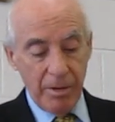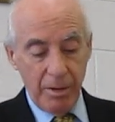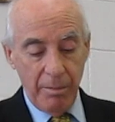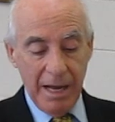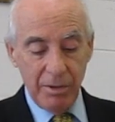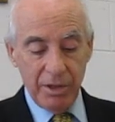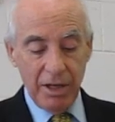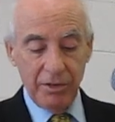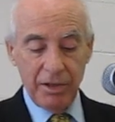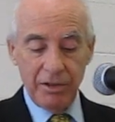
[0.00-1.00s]
The Bible
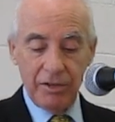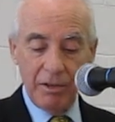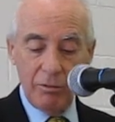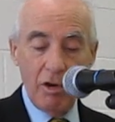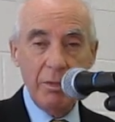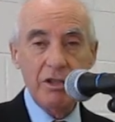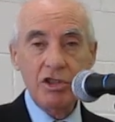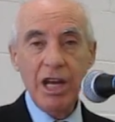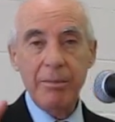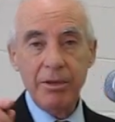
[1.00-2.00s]
tells us in Romans
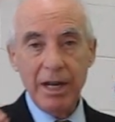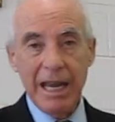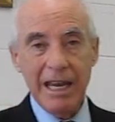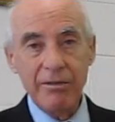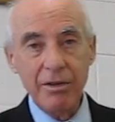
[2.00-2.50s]
chapter 8,